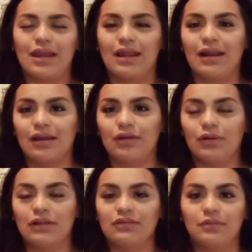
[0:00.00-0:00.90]
and I kind of
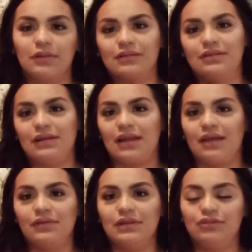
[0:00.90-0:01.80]
wanted something that didn't
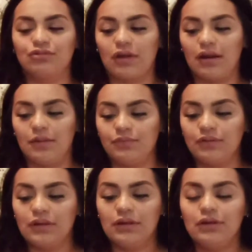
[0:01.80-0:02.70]
have any
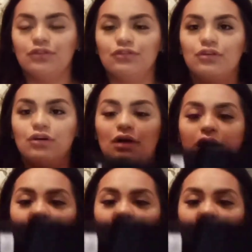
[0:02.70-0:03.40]
straps. So